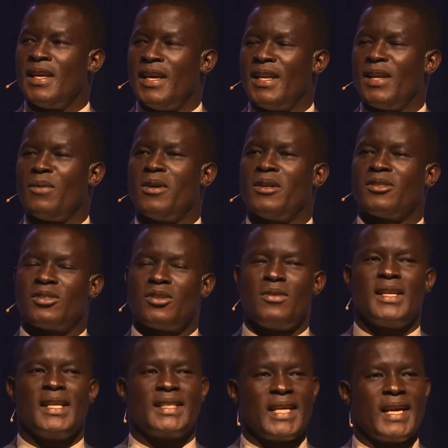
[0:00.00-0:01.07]
It was on
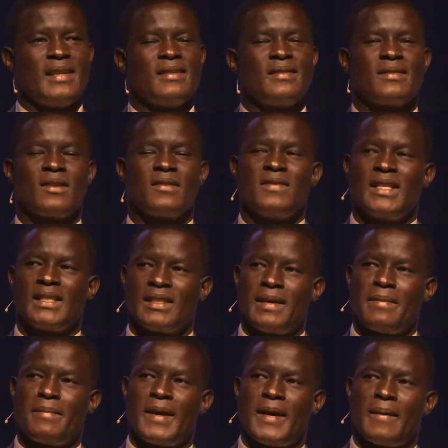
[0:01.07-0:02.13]
the 10th of
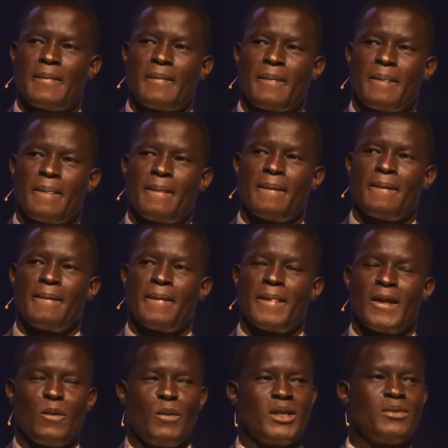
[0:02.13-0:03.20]
December,
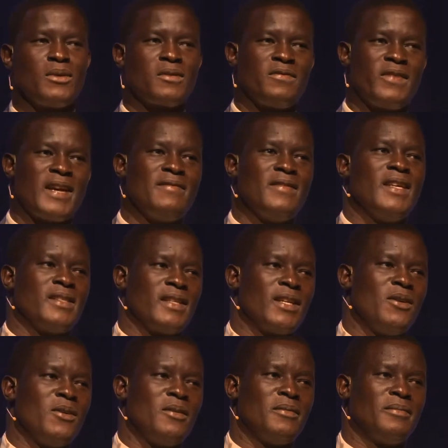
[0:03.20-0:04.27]
which was 5 days
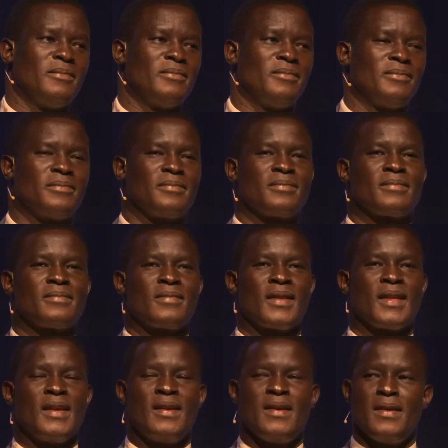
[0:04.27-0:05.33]
ago.
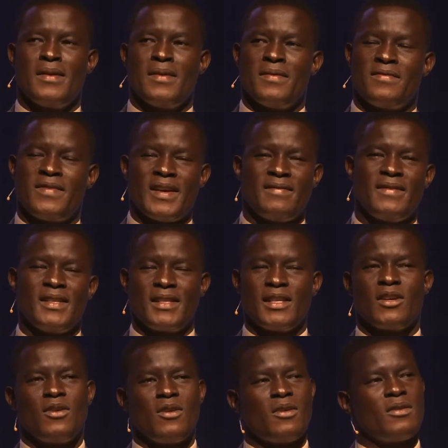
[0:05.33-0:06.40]
5 days
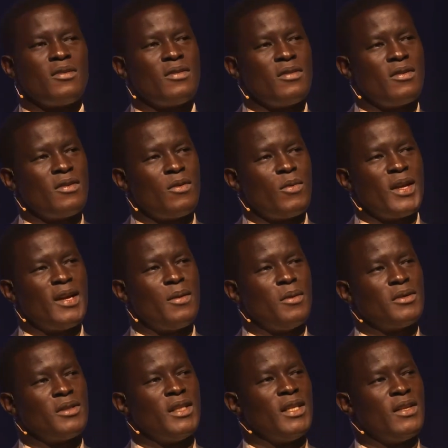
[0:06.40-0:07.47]
ago, when I
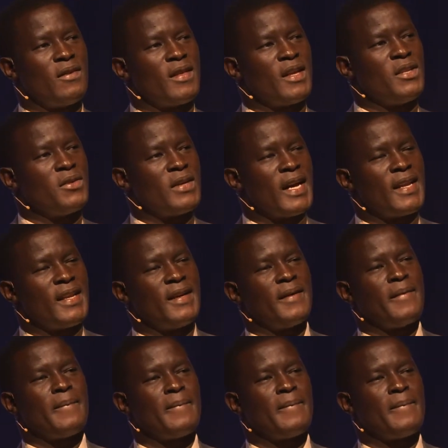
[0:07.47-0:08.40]
was in northern Uganda,